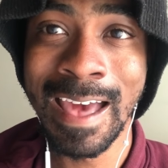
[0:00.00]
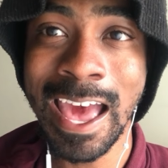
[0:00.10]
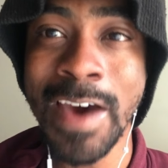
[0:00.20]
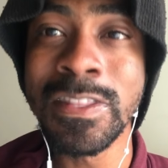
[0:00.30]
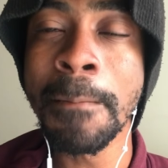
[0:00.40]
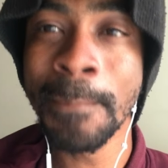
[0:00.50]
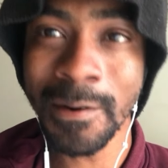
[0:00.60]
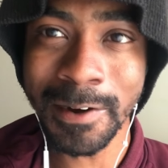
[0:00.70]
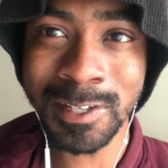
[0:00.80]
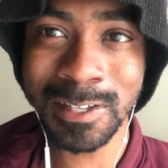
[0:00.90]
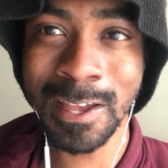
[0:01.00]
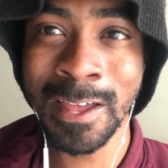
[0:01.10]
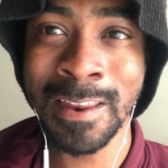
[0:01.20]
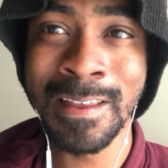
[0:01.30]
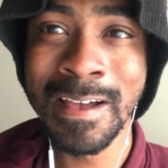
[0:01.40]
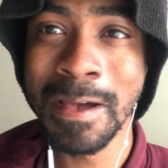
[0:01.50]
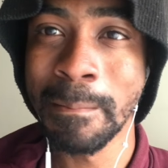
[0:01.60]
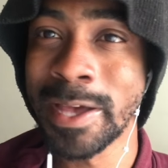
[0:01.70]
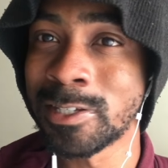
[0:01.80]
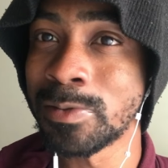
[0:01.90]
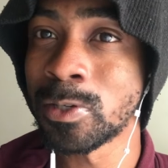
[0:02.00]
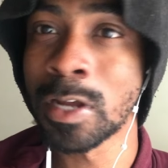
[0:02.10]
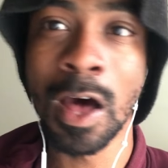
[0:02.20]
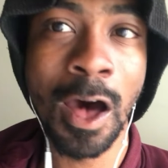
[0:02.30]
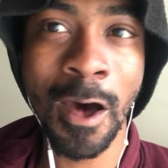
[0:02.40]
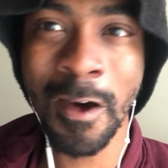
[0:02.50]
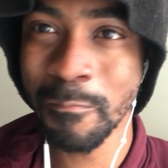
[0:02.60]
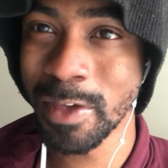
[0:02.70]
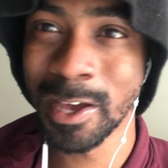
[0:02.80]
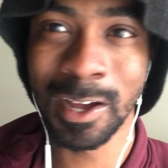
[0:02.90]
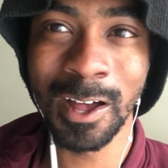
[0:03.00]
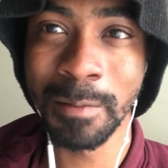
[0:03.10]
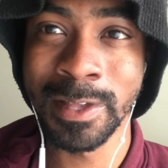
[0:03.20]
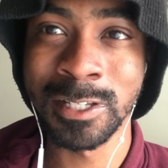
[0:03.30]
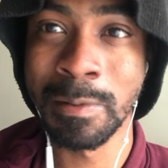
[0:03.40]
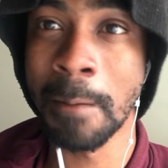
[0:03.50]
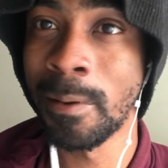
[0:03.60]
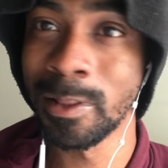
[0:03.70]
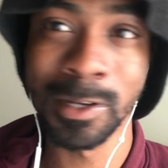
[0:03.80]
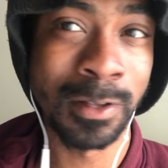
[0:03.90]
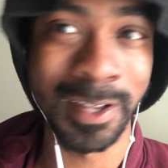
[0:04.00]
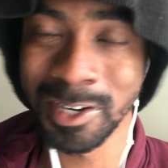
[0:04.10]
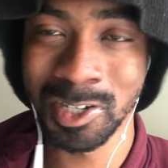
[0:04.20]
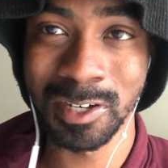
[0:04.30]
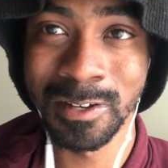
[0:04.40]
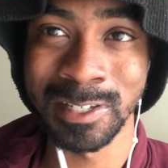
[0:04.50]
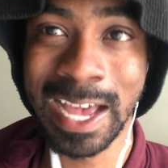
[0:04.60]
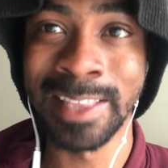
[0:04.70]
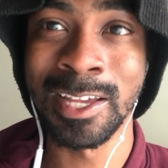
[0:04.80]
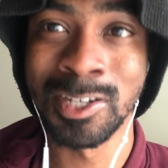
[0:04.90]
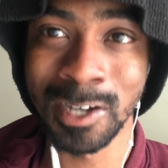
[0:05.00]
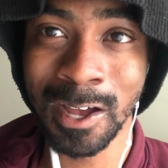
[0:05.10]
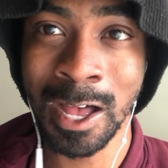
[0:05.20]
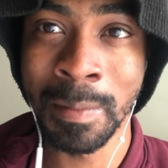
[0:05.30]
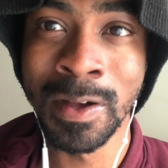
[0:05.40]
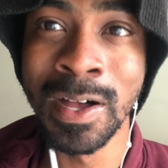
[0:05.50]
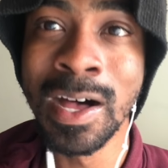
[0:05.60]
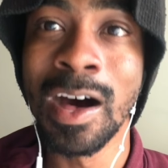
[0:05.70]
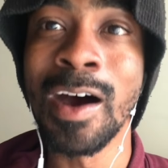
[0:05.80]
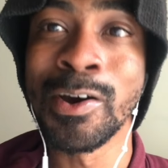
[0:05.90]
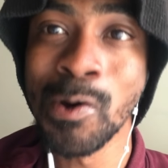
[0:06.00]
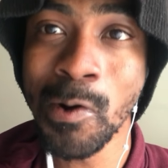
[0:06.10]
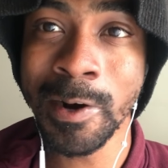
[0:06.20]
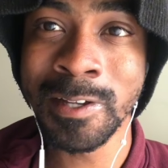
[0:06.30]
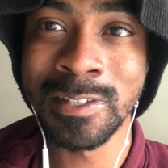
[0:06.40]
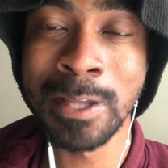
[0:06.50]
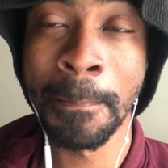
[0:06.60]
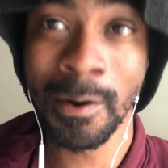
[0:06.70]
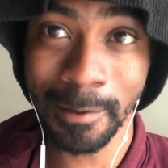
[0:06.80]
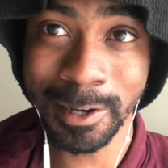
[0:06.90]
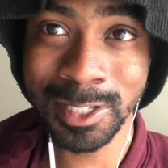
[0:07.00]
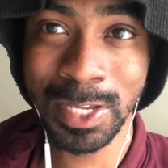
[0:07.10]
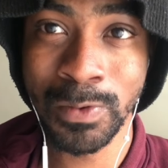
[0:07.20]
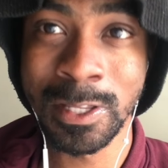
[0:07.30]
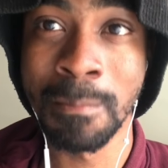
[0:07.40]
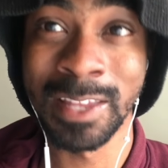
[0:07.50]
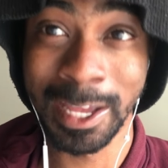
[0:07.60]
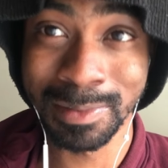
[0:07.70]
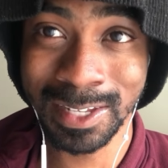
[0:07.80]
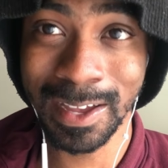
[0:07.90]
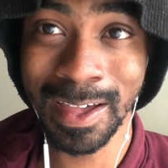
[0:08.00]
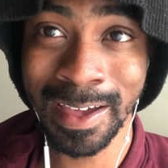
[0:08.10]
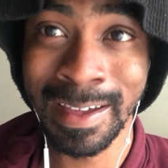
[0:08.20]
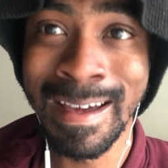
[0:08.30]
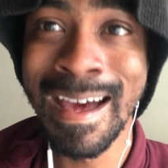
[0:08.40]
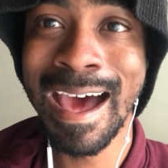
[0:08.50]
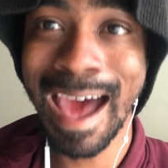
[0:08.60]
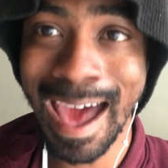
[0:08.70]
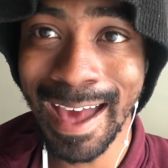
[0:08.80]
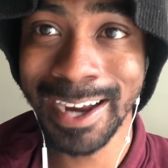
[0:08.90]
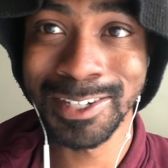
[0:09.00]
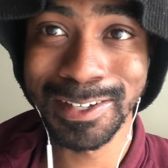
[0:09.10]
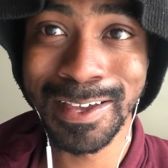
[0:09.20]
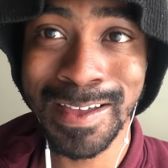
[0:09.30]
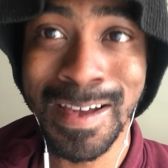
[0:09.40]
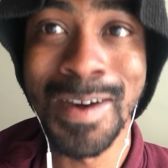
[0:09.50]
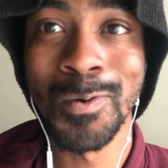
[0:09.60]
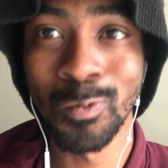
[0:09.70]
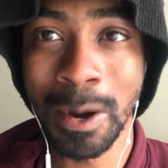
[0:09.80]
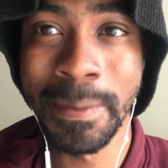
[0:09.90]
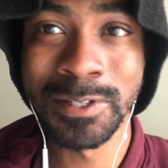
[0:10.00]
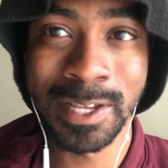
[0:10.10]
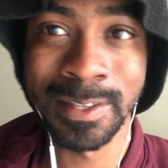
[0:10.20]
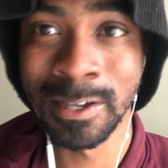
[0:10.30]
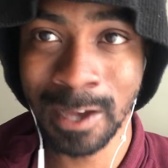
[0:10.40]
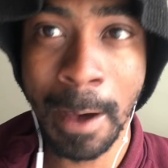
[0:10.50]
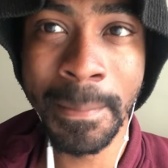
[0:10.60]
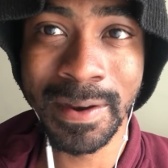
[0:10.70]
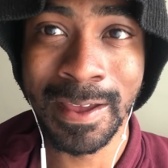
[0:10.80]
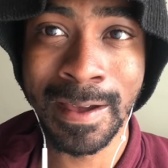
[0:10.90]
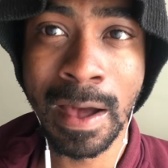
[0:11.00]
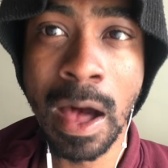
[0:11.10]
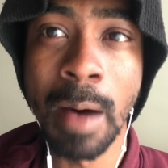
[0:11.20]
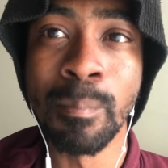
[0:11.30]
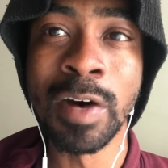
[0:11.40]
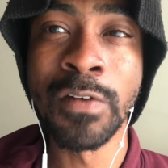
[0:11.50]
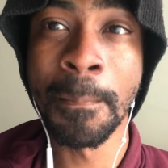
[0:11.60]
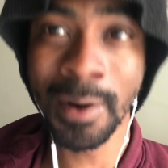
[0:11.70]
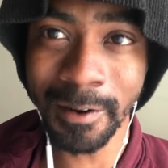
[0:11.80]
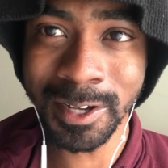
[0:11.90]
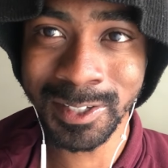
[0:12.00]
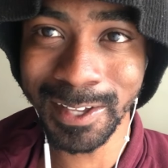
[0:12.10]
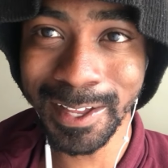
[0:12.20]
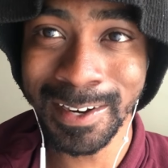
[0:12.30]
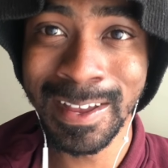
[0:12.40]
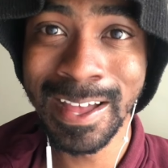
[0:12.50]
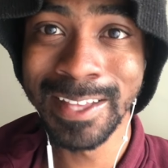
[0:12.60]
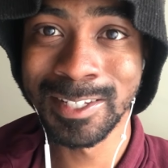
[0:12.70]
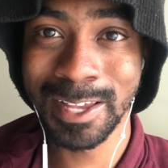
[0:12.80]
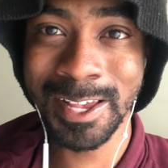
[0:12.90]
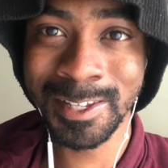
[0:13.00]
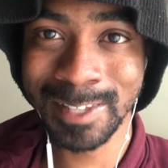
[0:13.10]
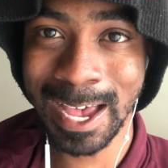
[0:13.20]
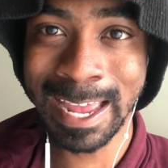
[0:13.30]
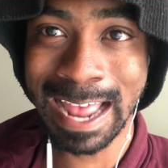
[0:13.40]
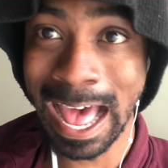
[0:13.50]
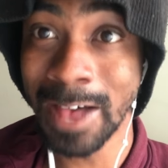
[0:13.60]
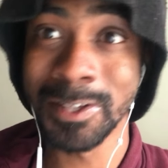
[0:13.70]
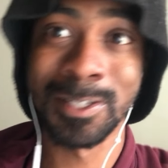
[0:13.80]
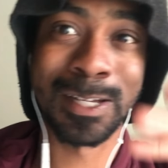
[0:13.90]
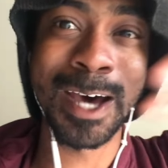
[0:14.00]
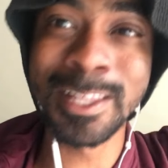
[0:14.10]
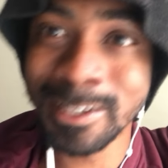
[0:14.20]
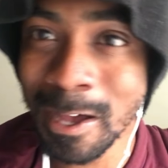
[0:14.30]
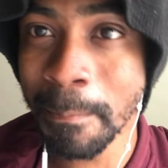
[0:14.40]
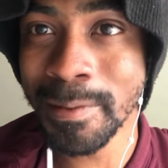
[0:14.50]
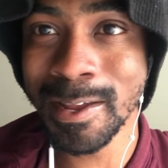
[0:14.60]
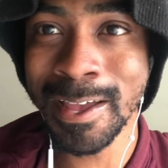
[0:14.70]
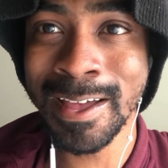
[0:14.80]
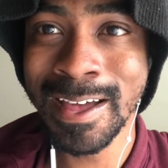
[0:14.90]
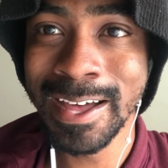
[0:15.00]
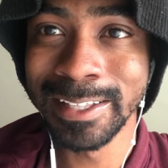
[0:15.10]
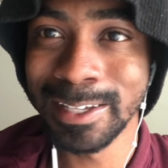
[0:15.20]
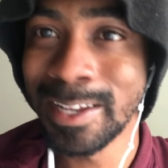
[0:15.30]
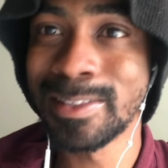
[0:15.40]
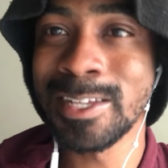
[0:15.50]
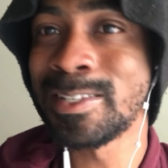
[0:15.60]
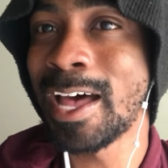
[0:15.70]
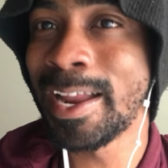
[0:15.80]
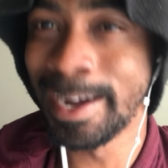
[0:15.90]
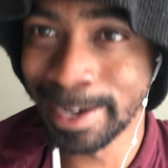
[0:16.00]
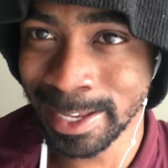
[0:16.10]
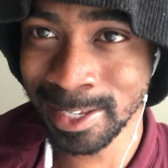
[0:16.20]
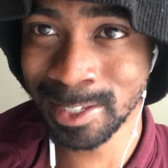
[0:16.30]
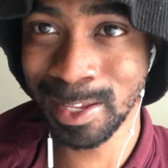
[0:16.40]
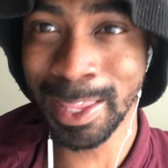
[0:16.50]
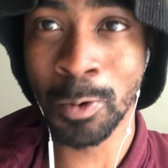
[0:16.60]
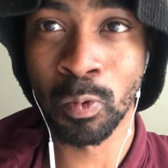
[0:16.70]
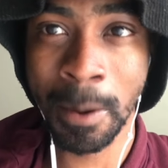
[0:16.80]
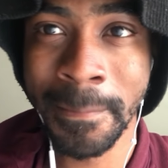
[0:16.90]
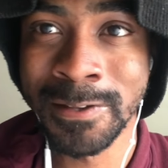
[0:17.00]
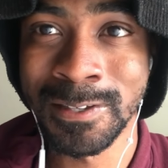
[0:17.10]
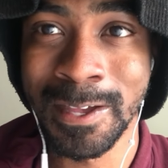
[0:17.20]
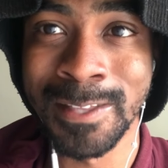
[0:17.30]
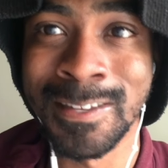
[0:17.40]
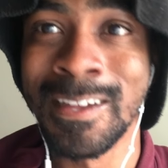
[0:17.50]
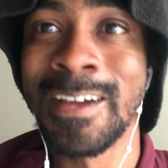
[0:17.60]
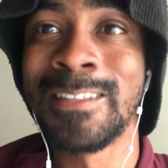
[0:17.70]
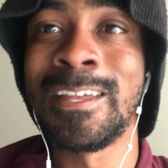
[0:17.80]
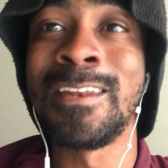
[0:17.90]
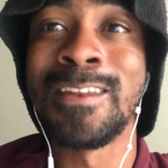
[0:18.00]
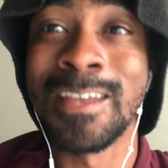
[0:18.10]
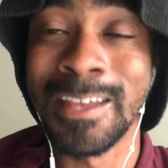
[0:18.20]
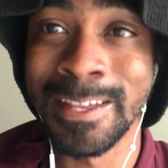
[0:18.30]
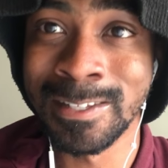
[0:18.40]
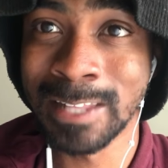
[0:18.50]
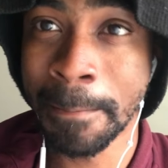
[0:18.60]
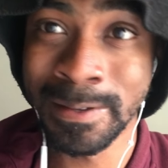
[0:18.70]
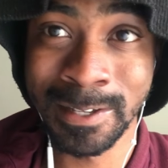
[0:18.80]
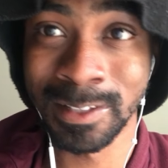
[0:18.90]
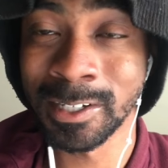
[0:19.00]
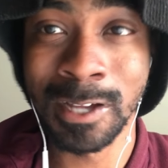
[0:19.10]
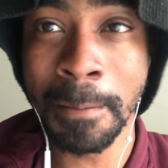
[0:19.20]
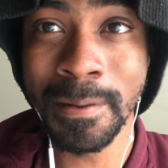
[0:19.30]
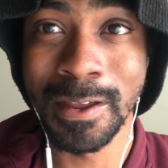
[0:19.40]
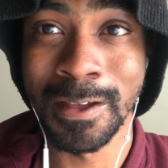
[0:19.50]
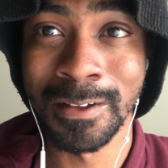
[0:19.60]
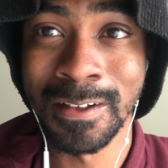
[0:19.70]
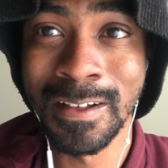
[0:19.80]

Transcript: If the person makes some sort of offbeat comments about political issues at the job, of course the person with the name tag actually represent the company. But if a person says that outside the company, then it does not necessarily represent the needs of that particular company.